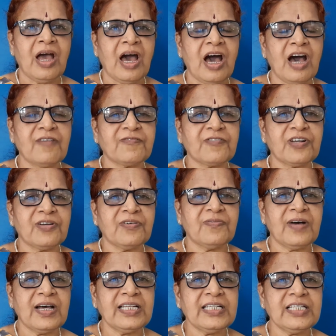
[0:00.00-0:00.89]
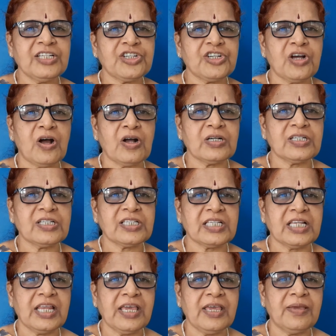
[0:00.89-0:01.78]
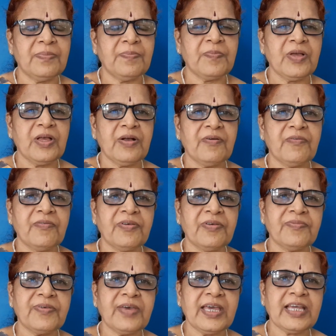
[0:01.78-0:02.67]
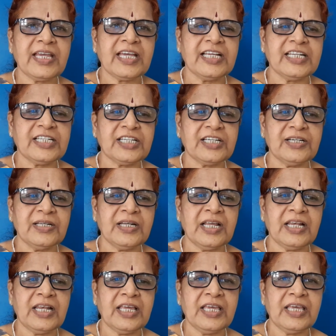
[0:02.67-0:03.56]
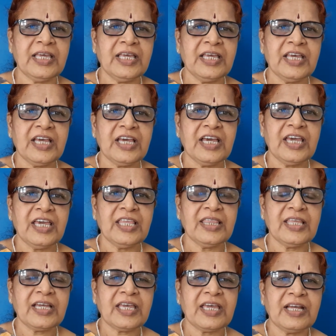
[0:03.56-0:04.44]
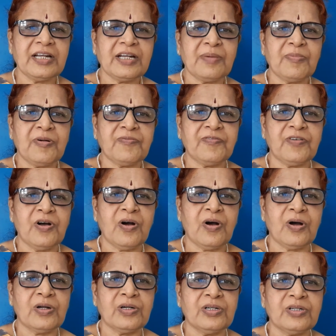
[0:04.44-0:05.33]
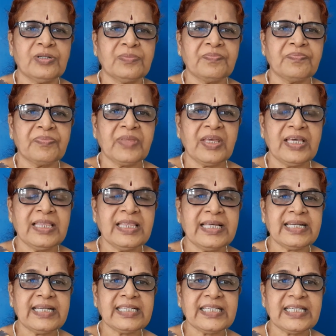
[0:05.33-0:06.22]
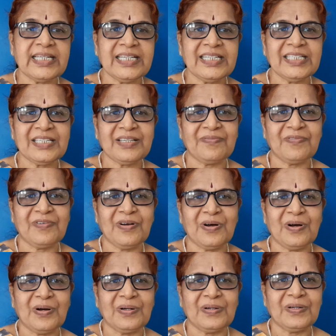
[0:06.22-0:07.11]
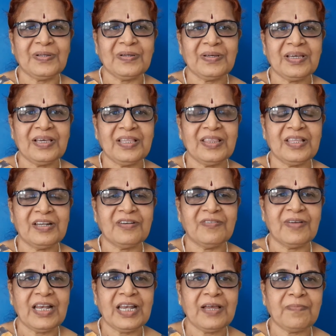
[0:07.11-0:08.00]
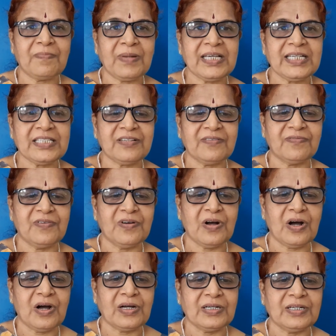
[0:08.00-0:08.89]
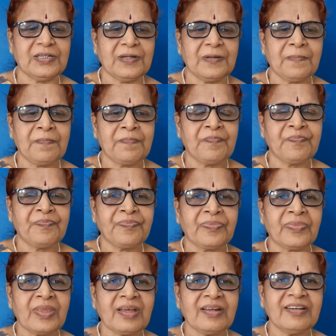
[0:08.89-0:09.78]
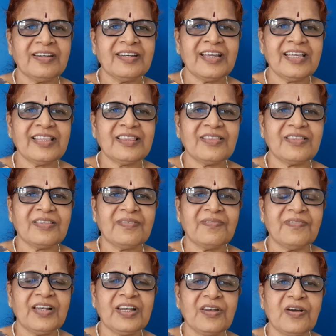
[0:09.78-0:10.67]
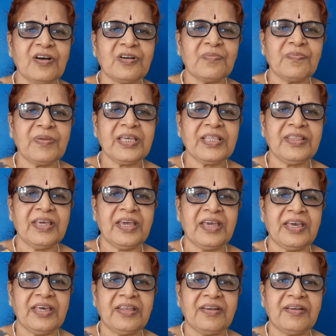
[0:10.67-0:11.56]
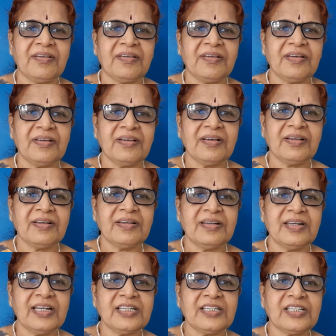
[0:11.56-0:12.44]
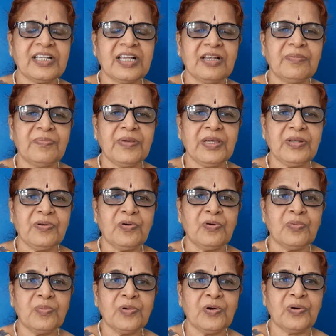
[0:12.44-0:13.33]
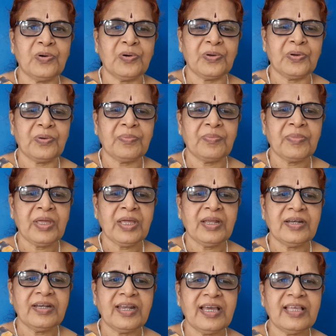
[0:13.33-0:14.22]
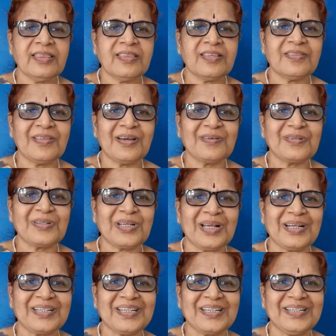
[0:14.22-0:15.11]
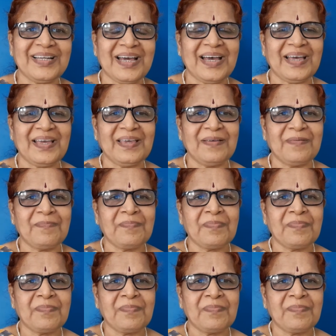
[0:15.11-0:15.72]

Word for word: after one short sleep, we wake eternally in the kingdom of God, in residence of God, in the dwelling place of God. Death will not be there. Death shall be no more. Death thou shalt die,